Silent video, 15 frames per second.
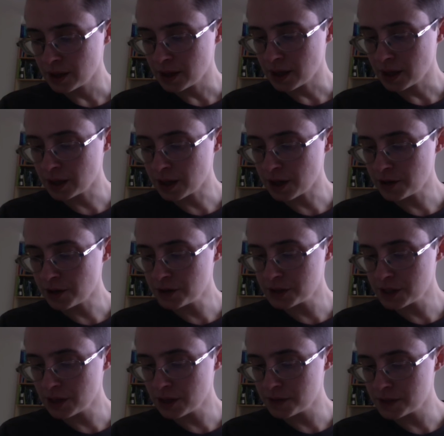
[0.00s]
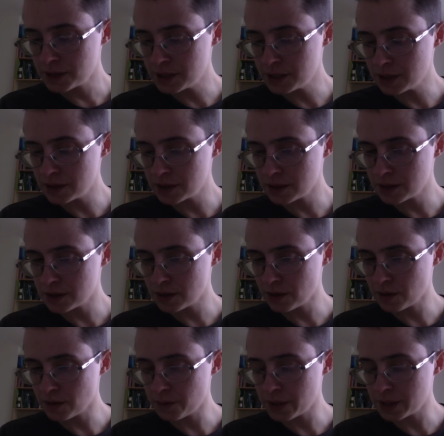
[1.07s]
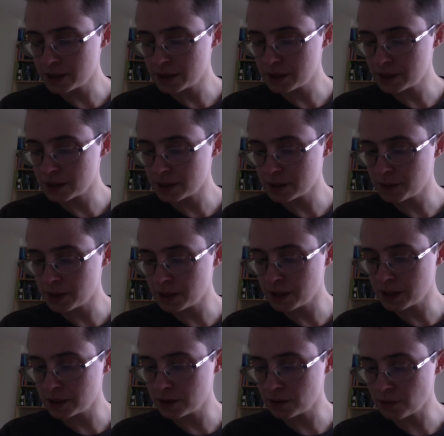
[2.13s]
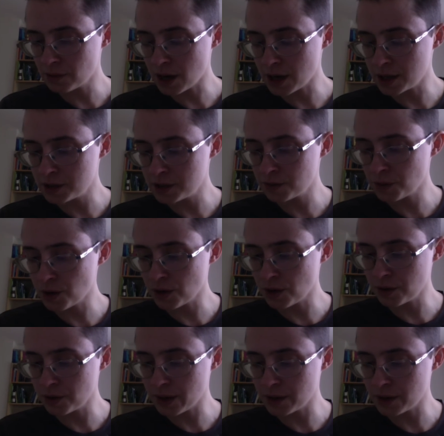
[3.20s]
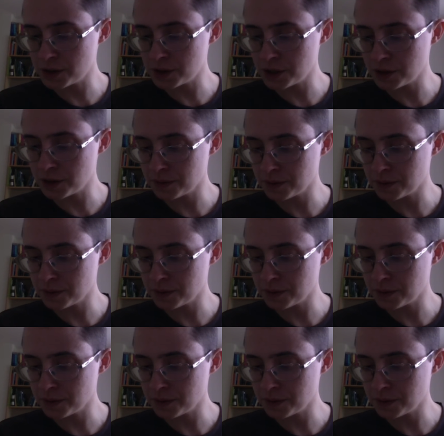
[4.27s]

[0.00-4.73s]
Allow yourself to sense as though a mist is beginning to rise from all around you.